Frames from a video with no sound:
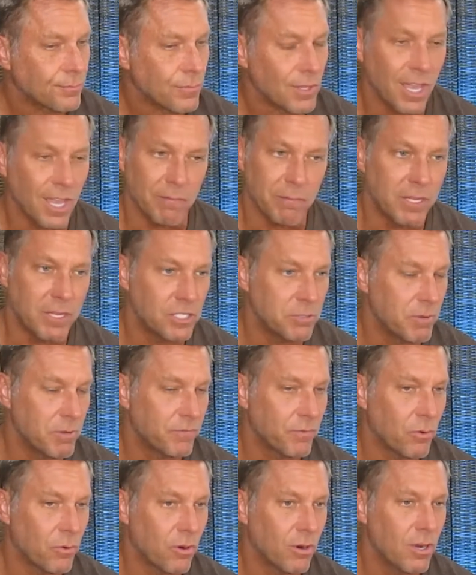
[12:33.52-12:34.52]
I've mentioned
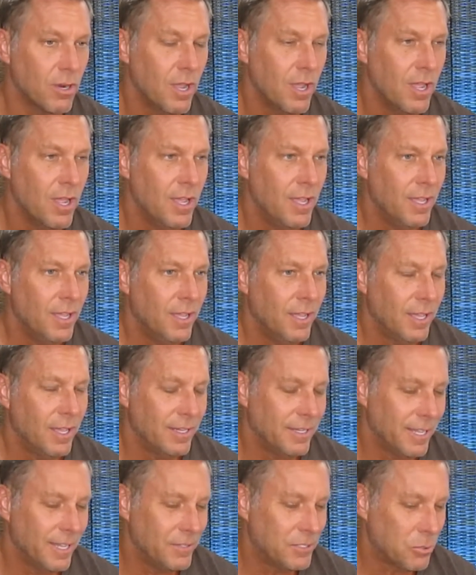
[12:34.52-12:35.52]
before,
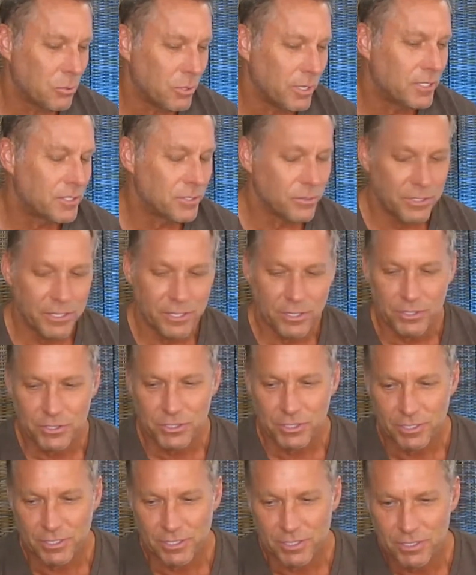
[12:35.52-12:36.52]
in, in 22
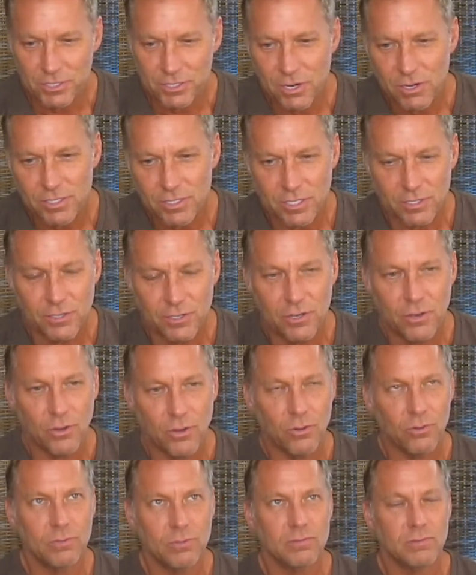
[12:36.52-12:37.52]
years, you start to
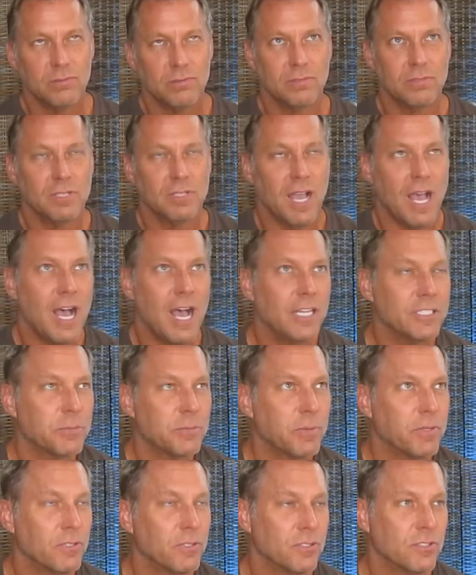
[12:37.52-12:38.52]
know
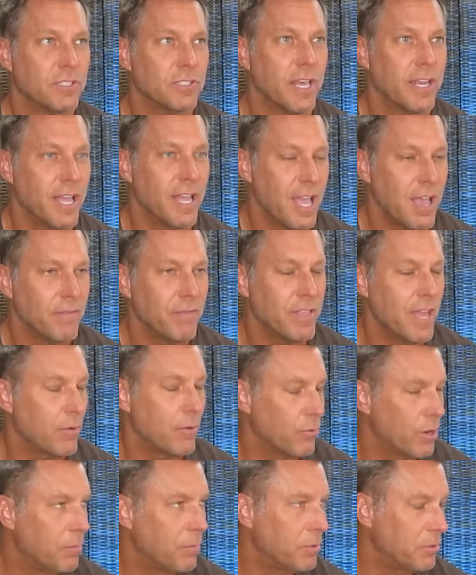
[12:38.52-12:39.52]
hospitals that have that
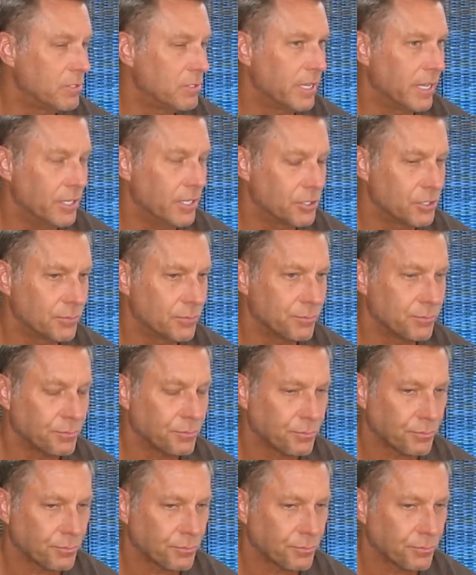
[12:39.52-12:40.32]
reputation